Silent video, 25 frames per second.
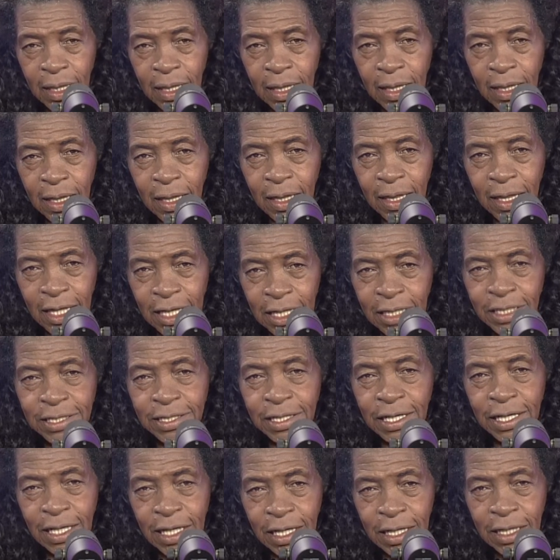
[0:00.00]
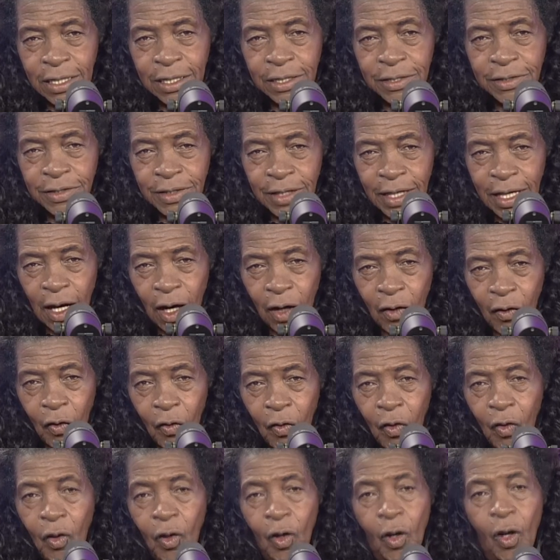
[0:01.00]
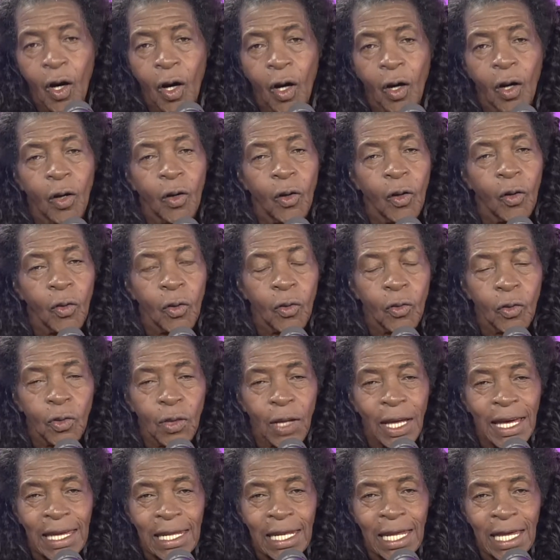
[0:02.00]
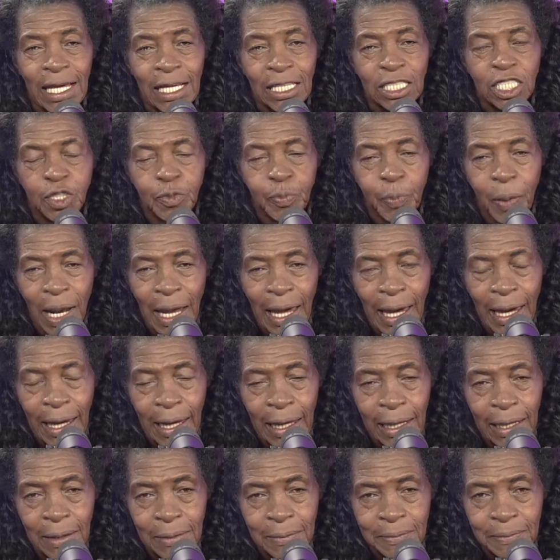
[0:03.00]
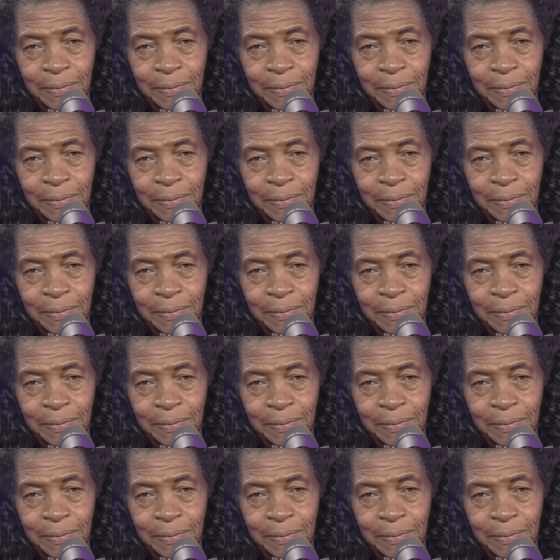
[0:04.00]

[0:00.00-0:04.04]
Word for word: this is all in His plan.